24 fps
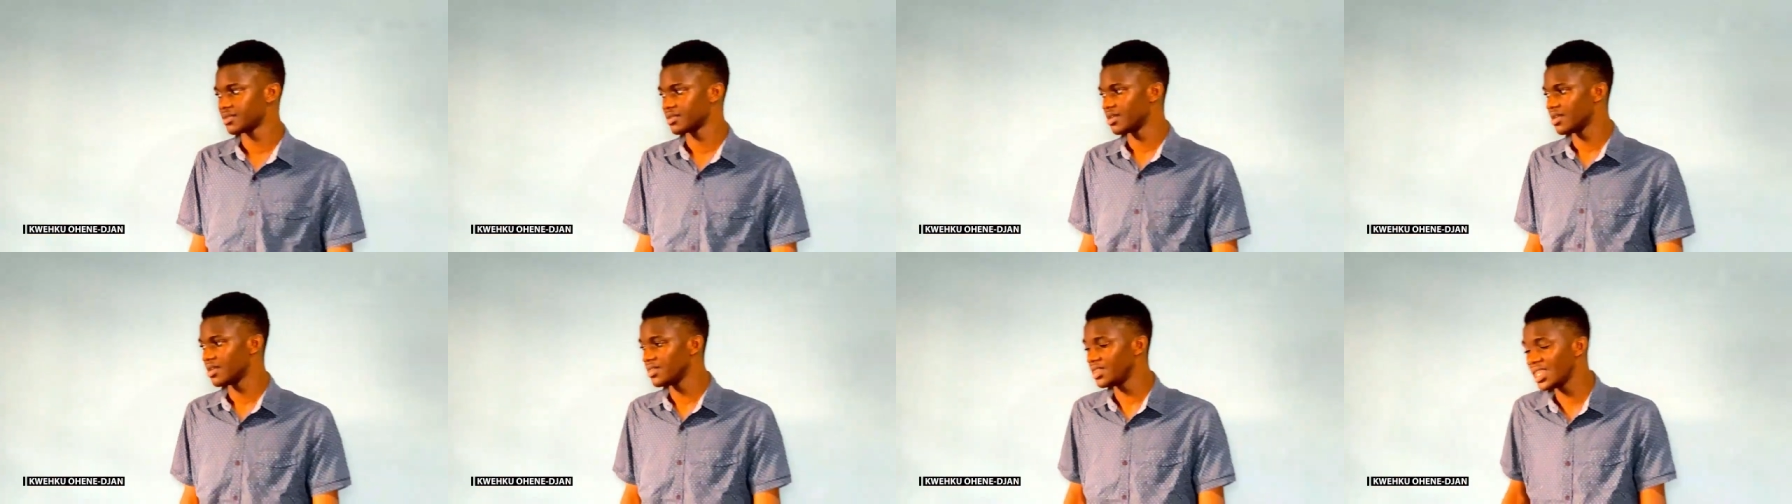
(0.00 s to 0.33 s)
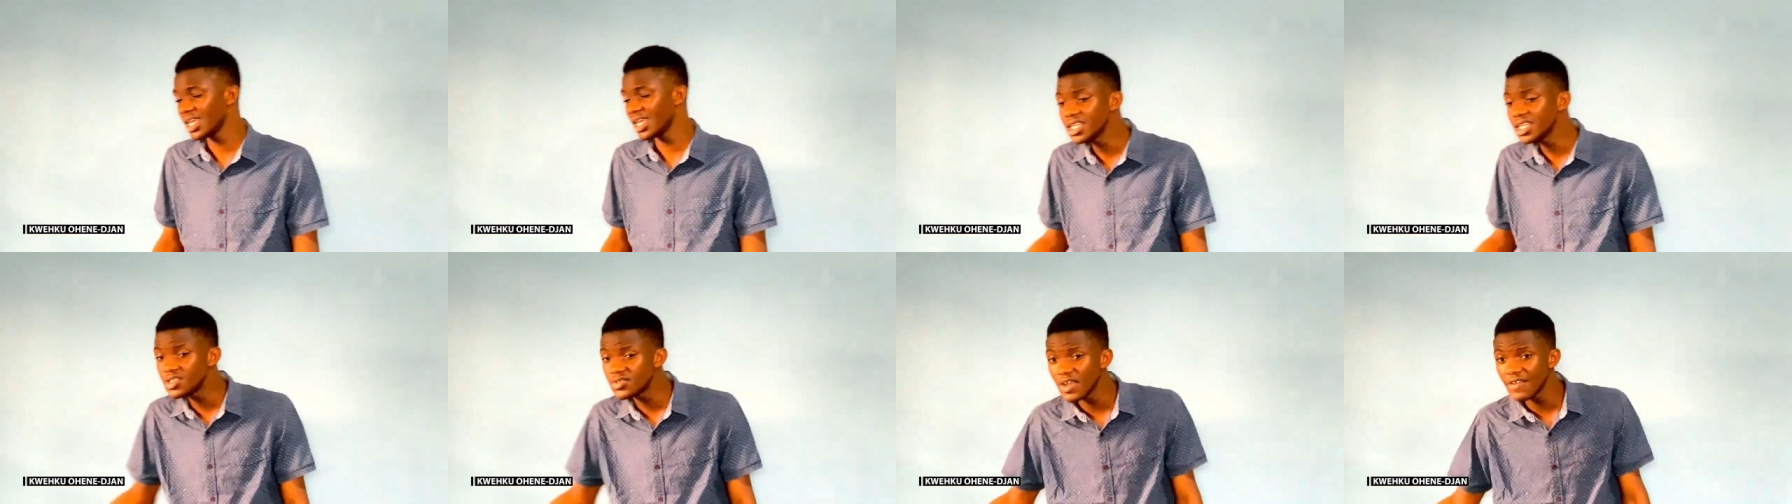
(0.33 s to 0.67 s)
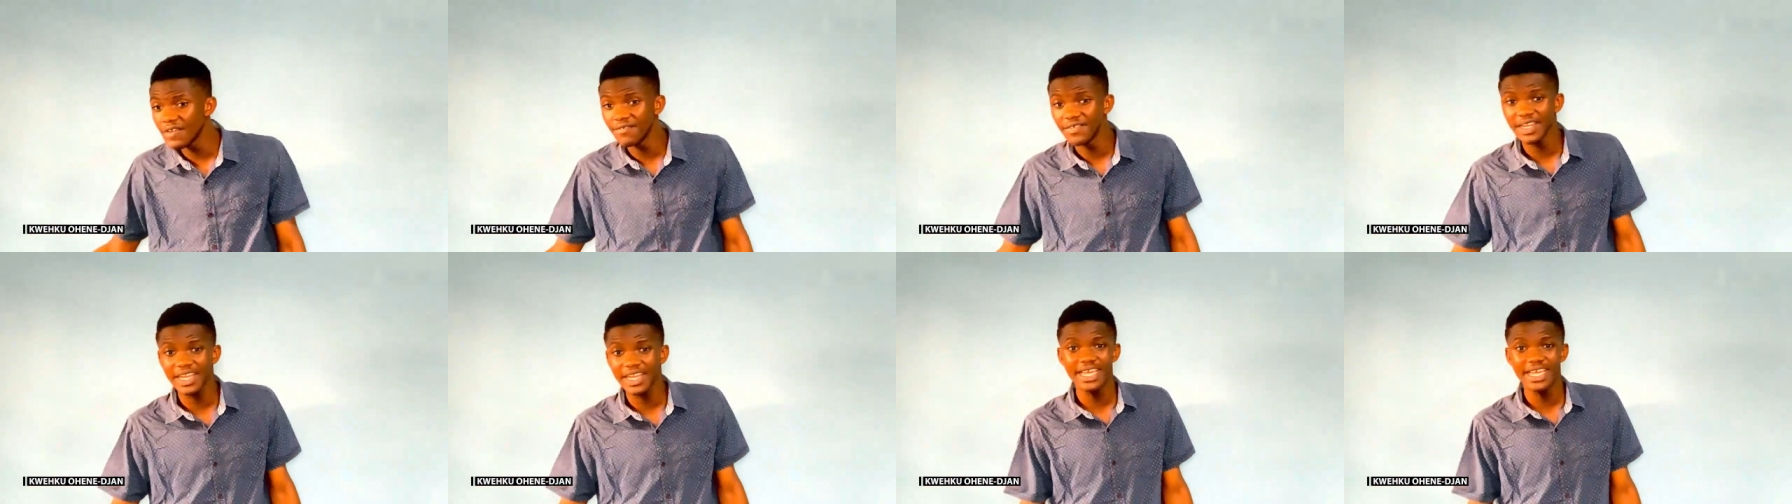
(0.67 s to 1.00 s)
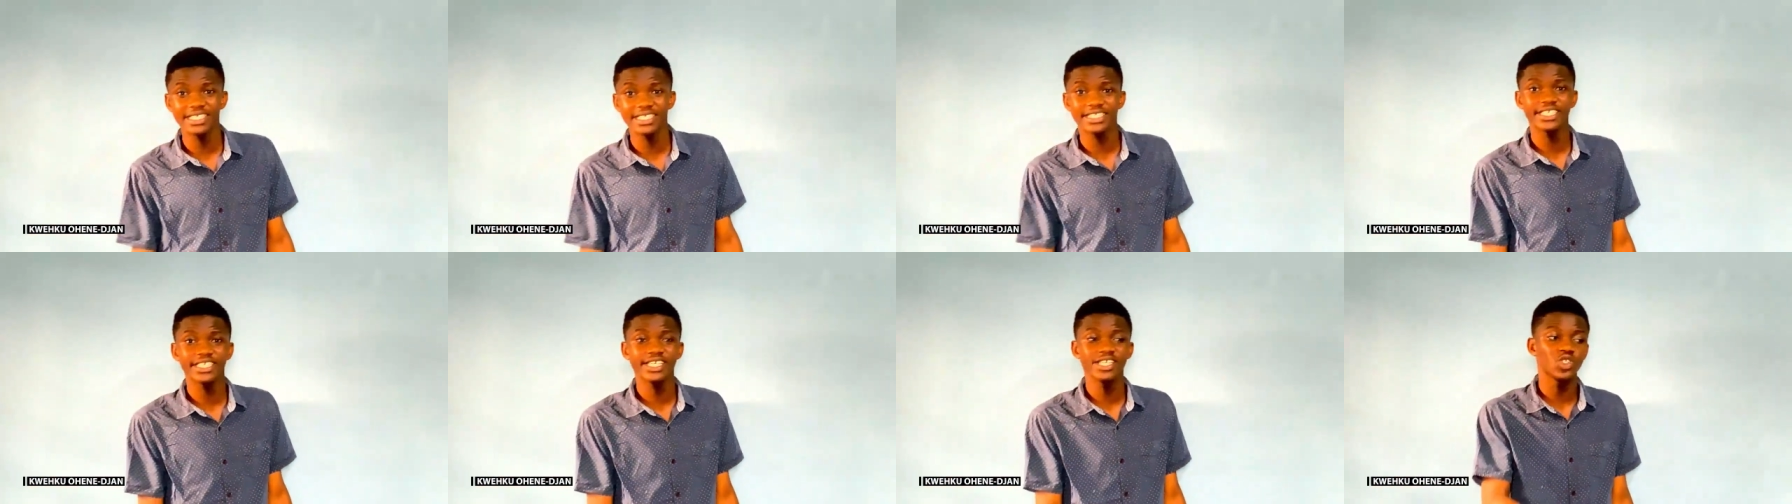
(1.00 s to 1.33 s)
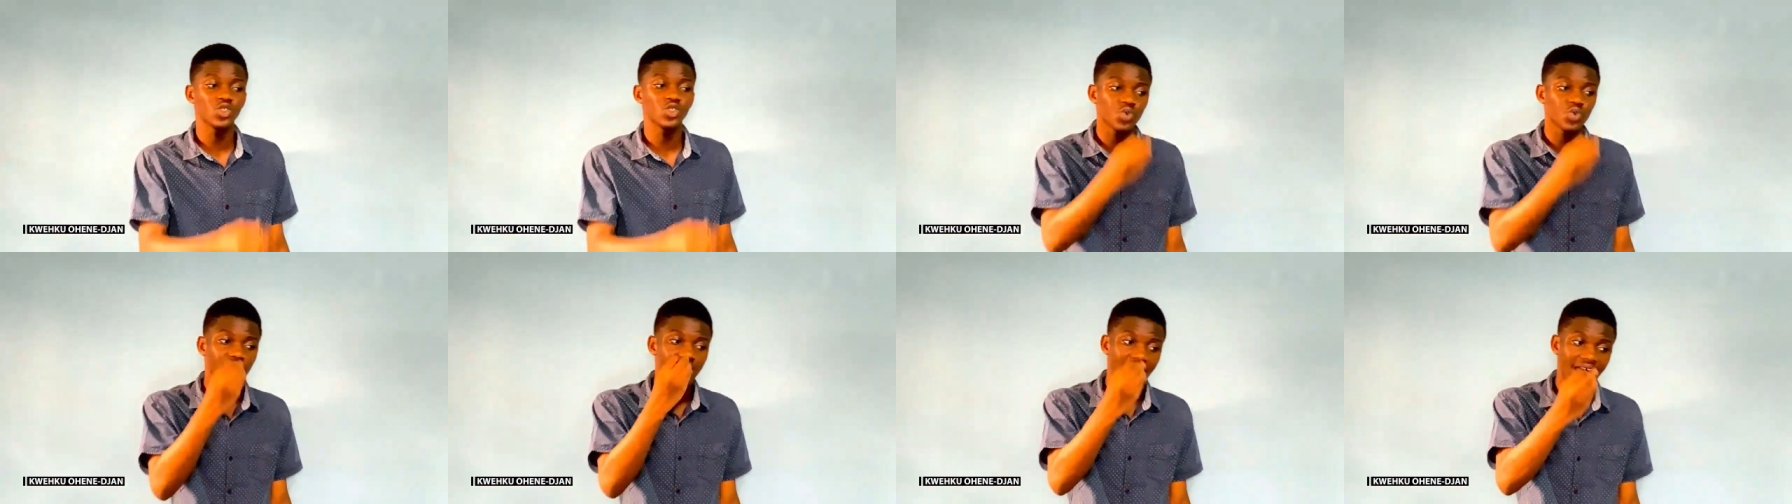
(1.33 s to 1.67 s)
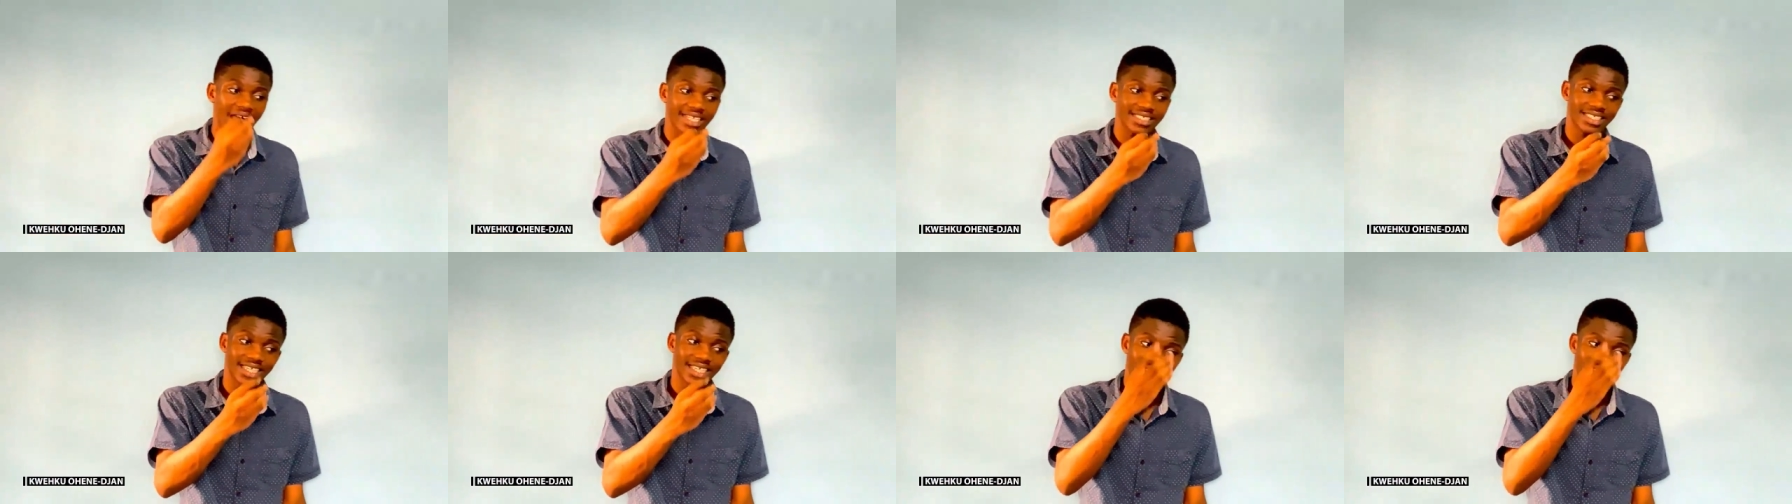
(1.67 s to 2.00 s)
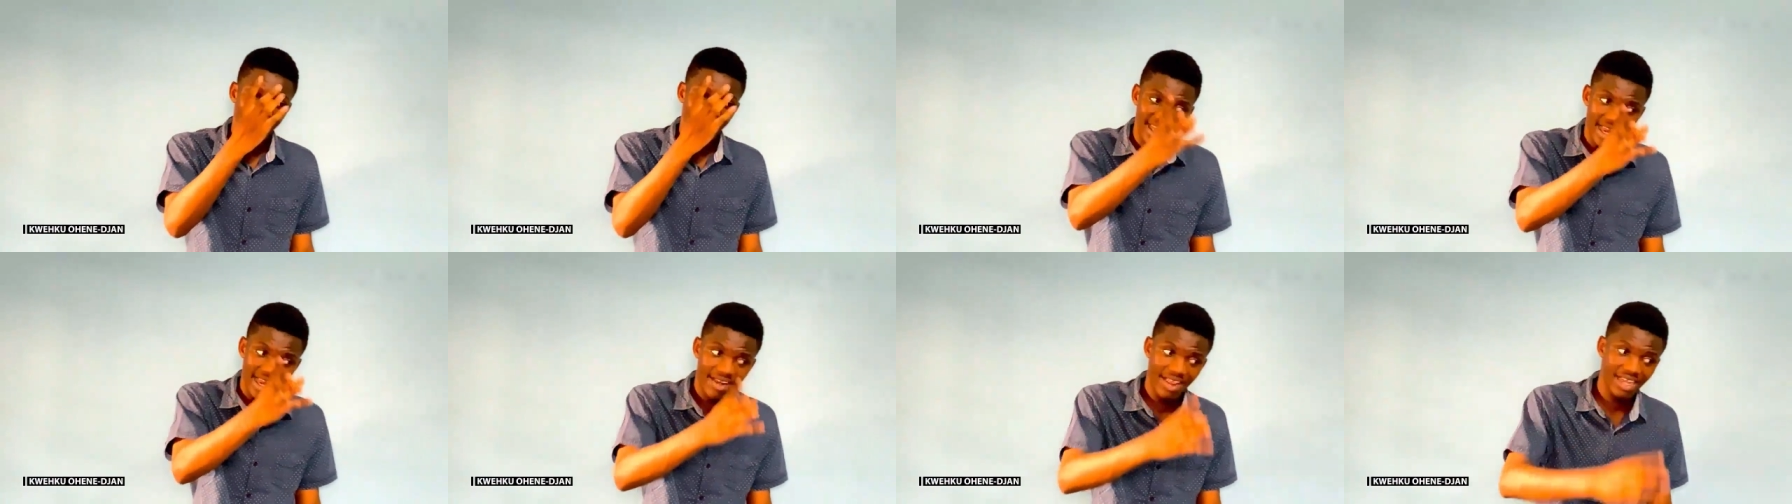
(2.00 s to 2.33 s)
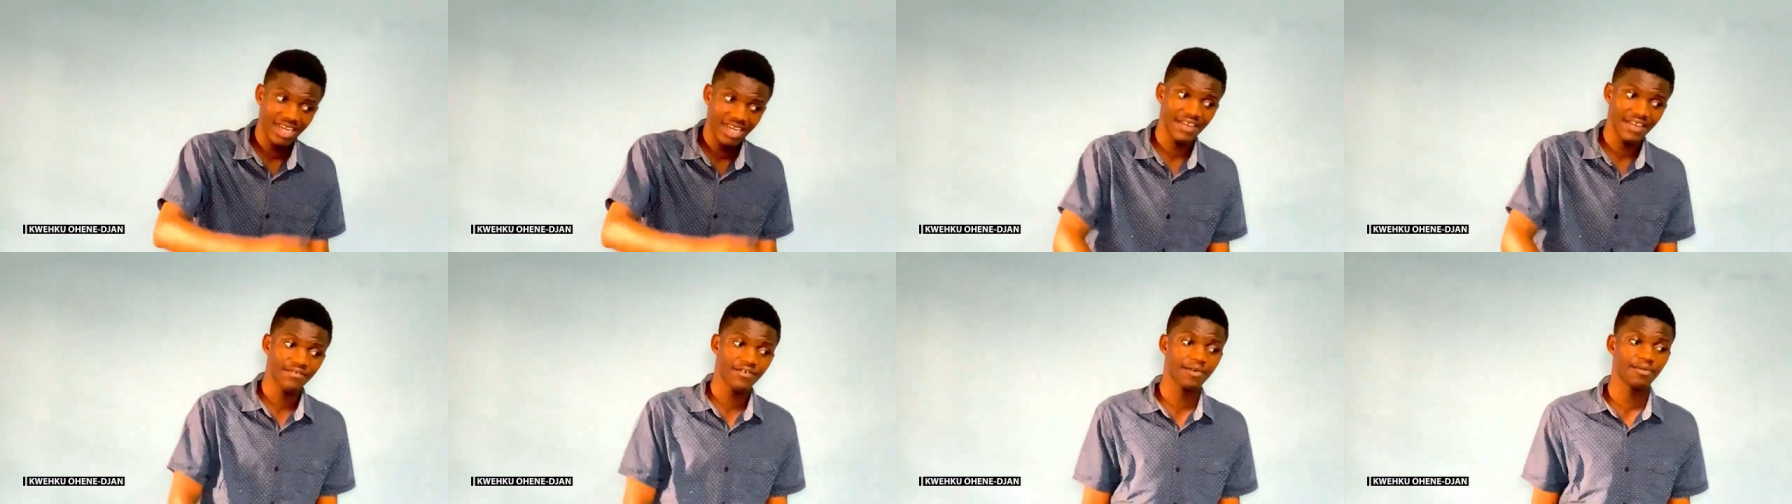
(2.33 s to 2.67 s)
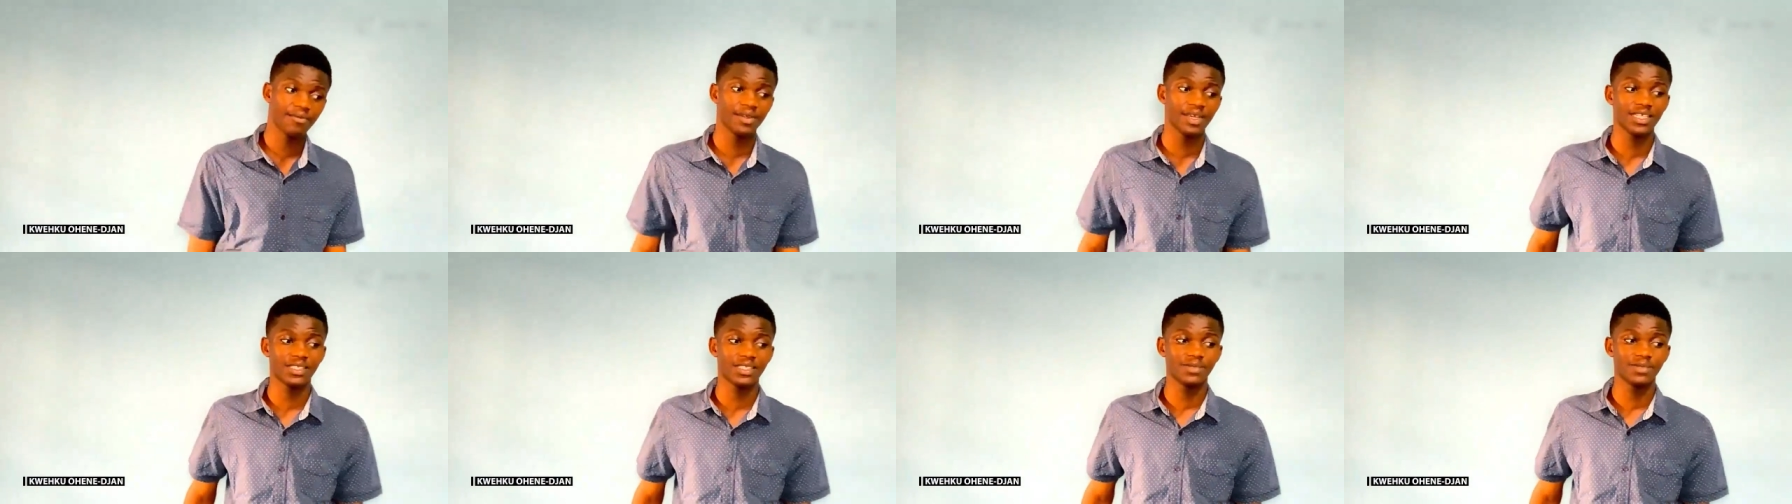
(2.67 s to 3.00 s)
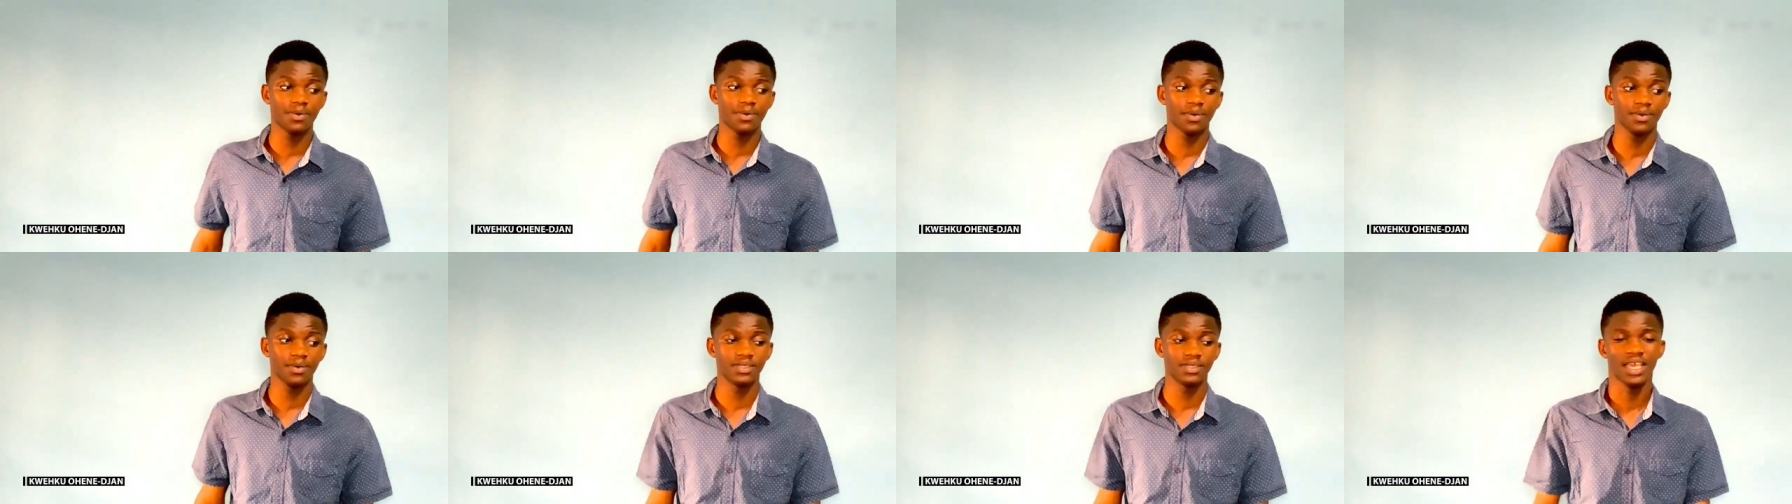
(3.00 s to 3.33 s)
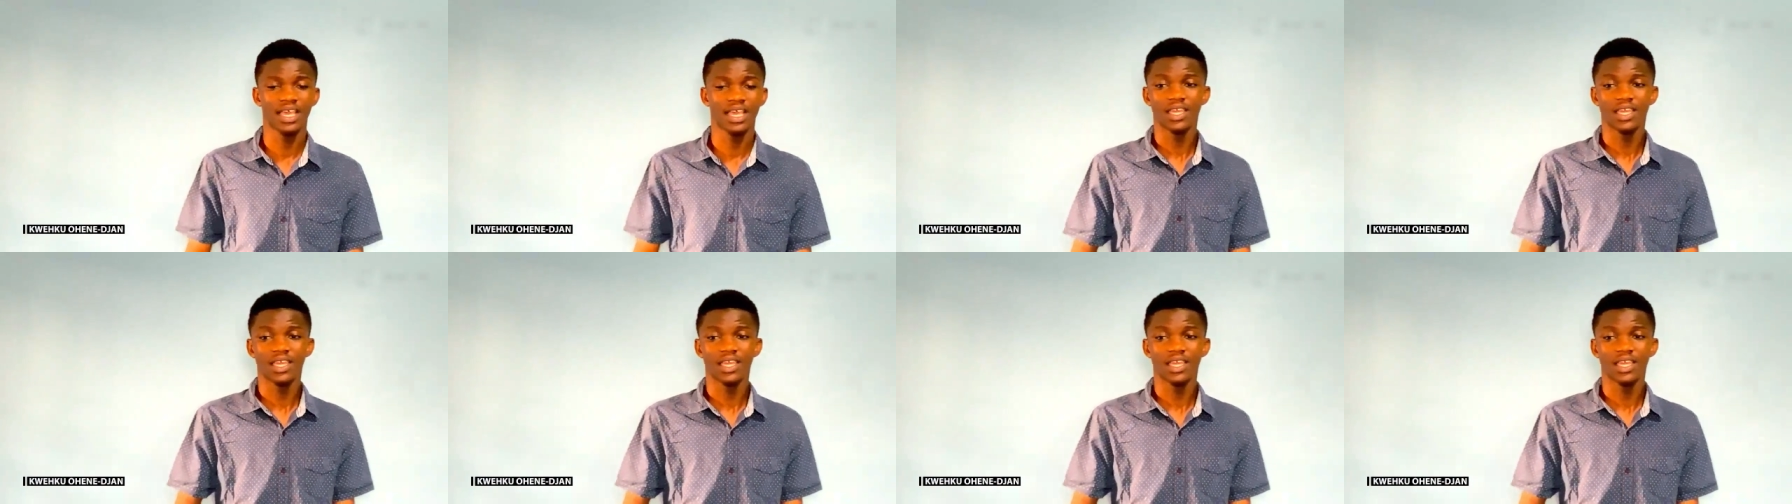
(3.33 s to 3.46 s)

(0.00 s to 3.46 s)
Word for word: These revelations you catch directly from the spirit.